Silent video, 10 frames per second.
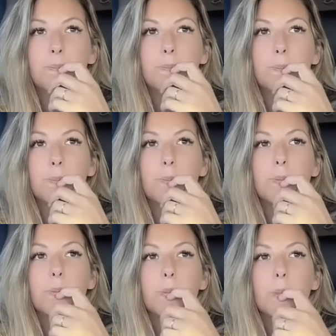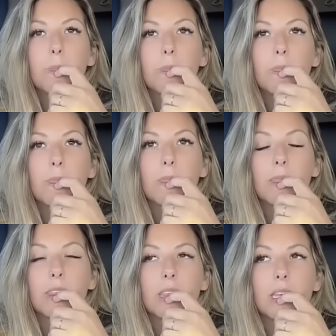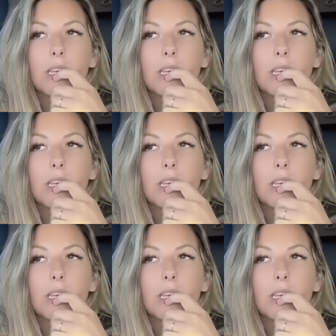Nobody speaks.